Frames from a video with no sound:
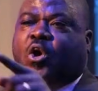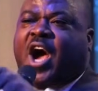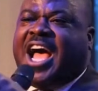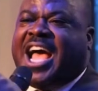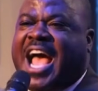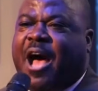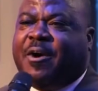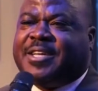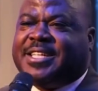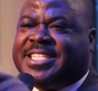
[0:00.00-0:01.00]
just said,
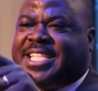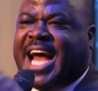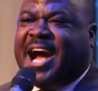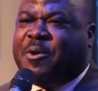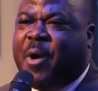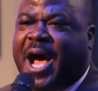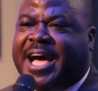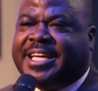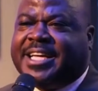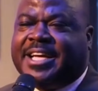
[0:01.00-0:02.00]
no, it's true. It's
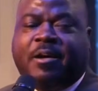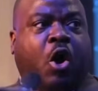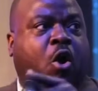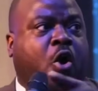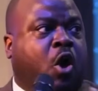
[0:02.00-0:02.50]
very terrible in some